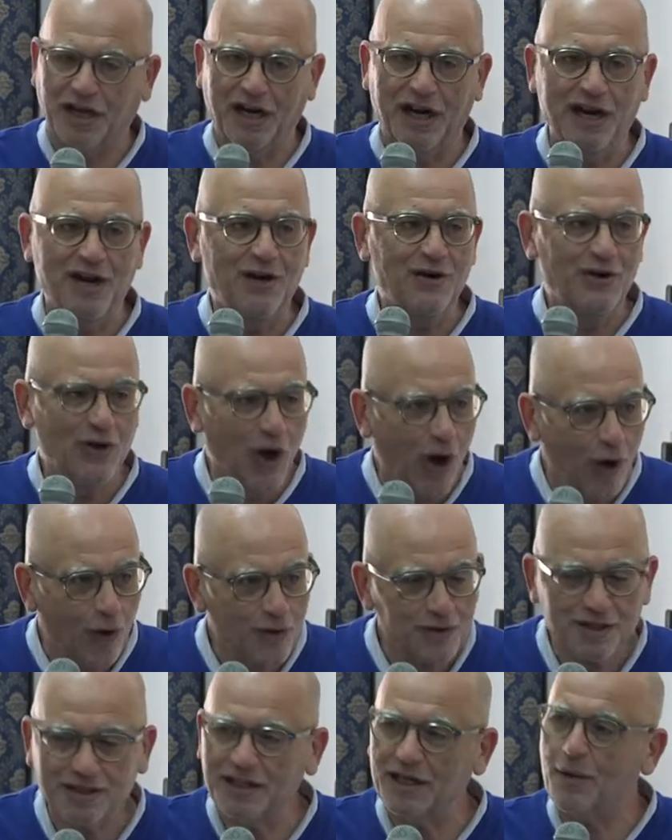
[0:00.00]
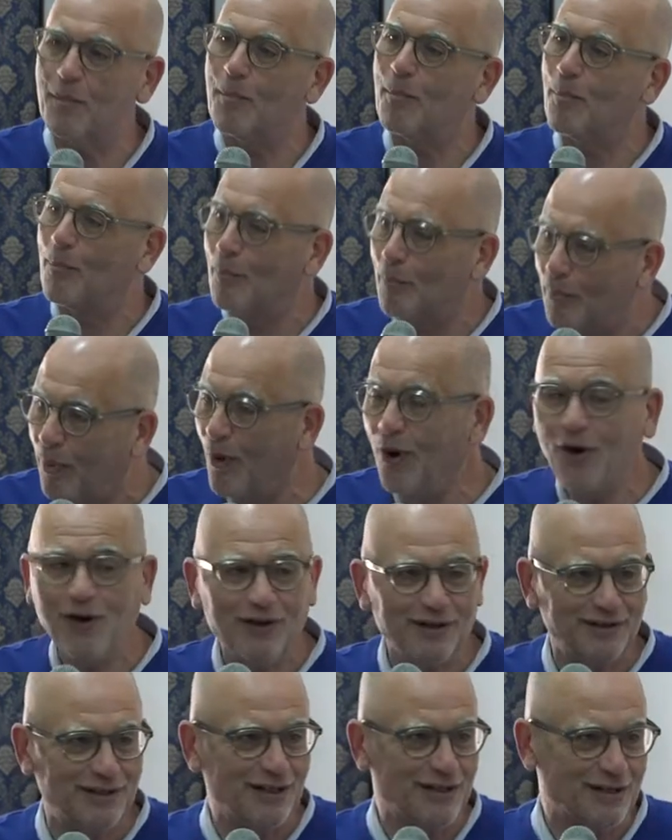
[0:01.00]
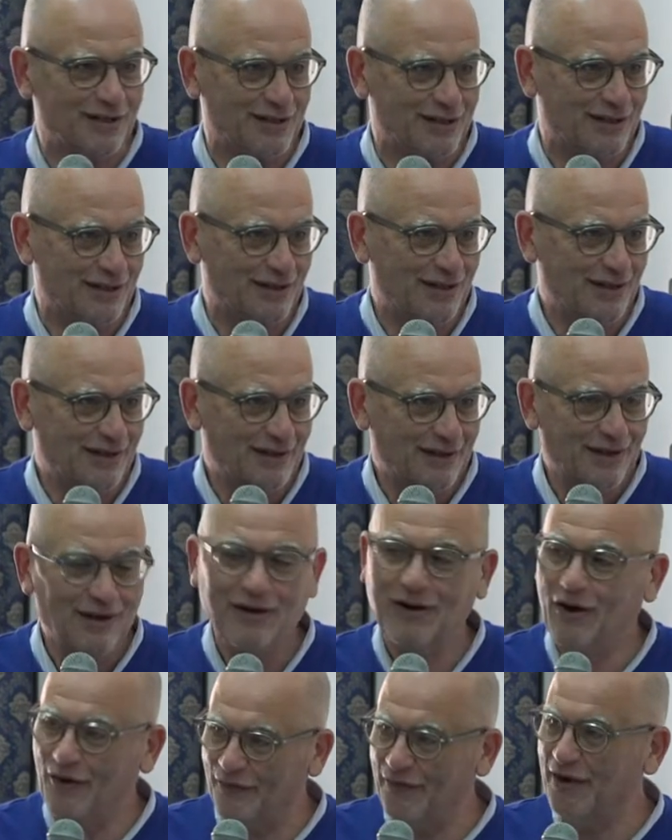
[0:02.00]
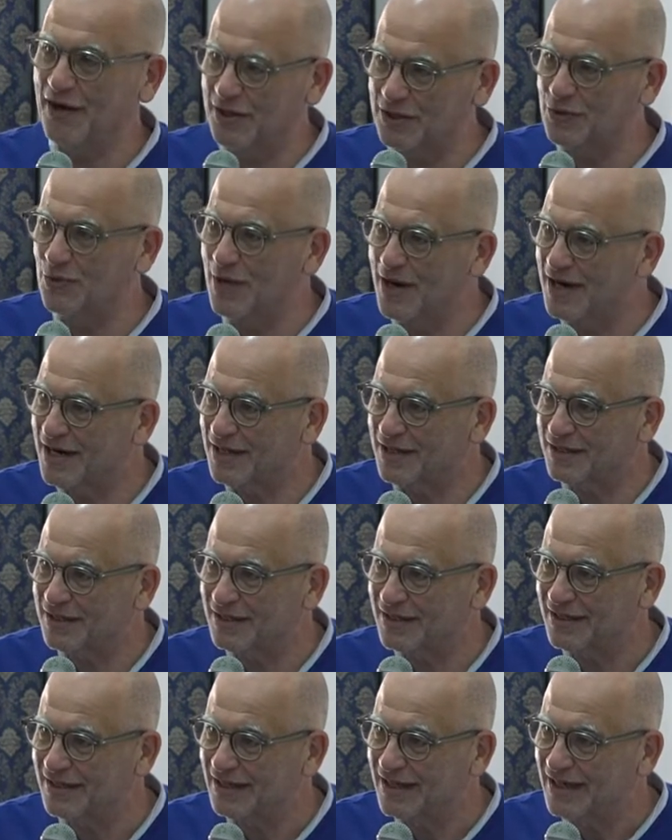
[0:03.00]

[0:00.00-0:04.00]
he knows the importance of his words.